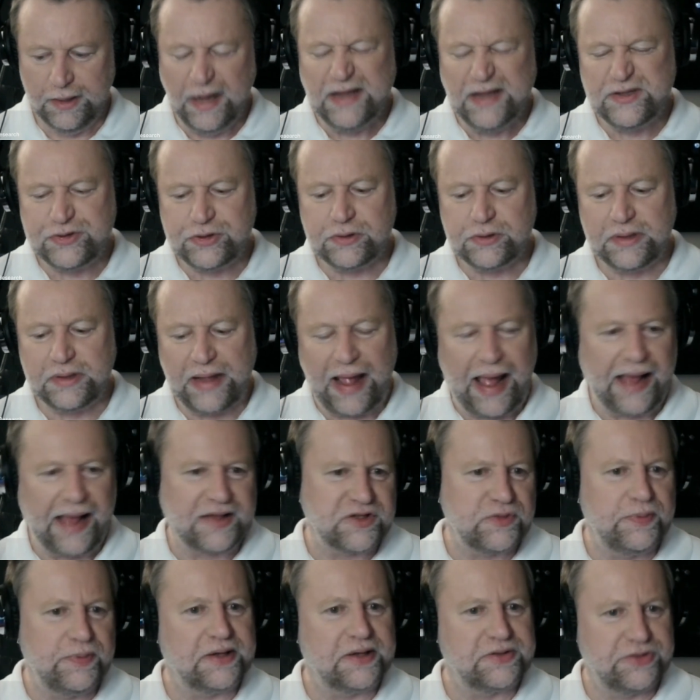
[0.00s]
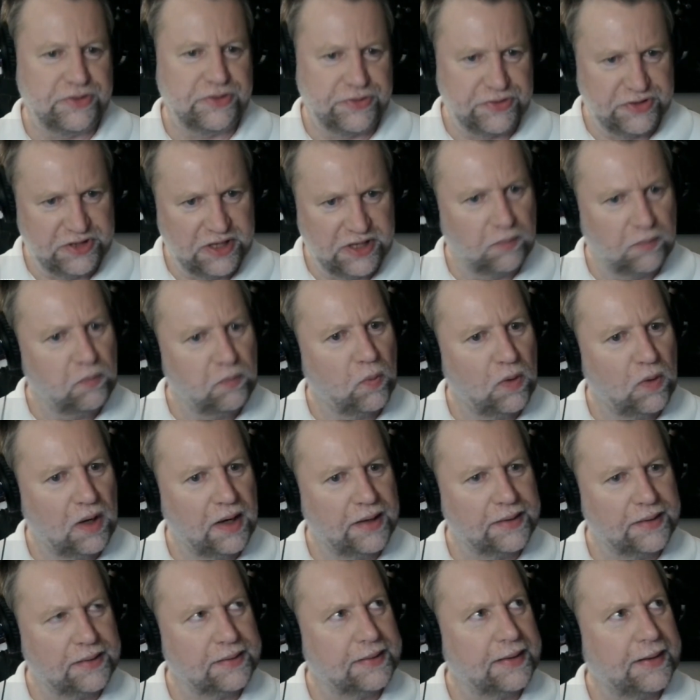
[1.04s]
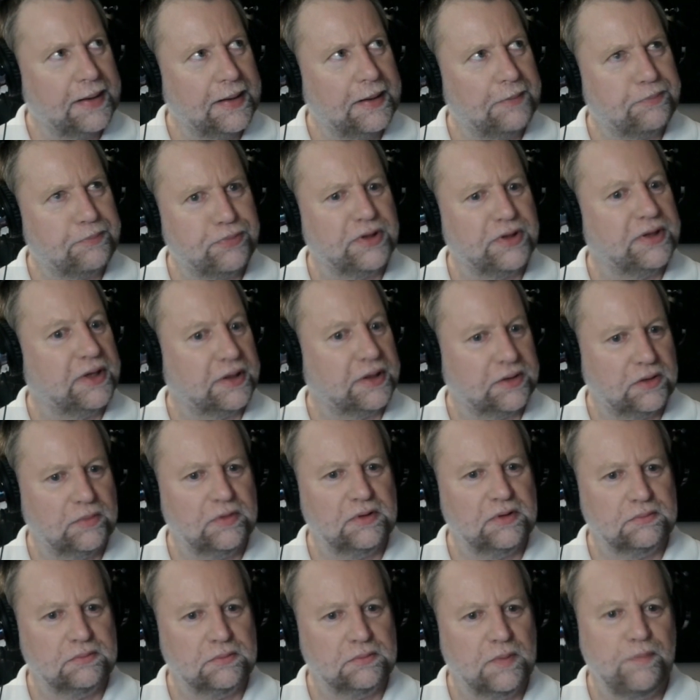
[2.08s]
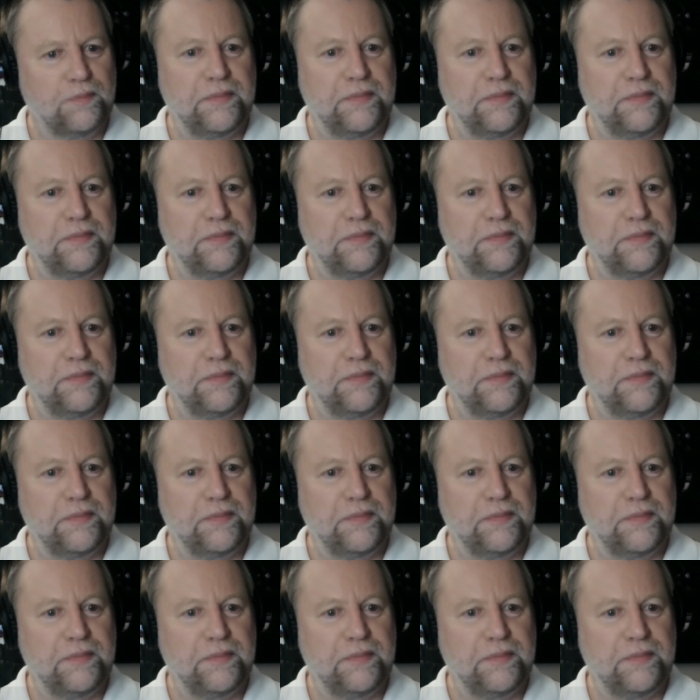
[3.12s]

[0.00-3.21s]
certain aspects are somewhat predictable.